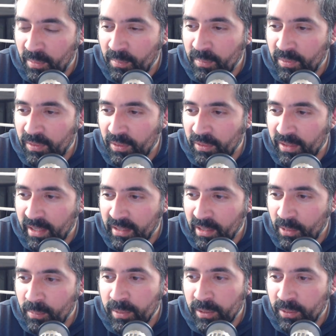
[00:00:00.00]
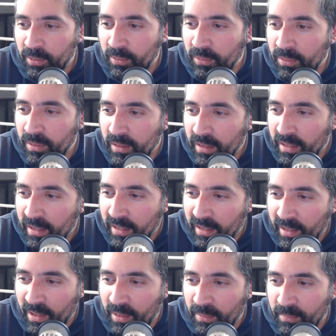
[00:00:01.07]
So yeah, that would be cool.
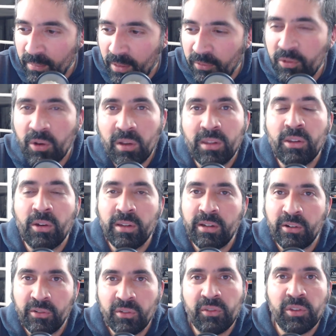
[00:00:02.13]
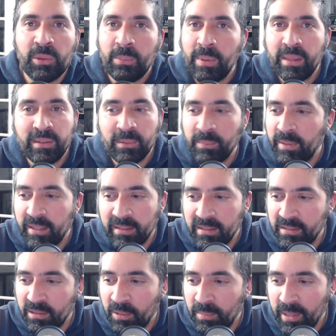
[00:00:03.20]
I've got an idea of a few bits and
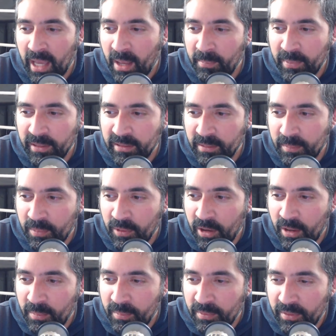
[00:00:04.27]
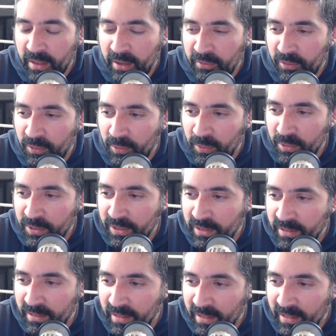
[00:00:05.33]
pieces that I'll be happy to put up there for auction.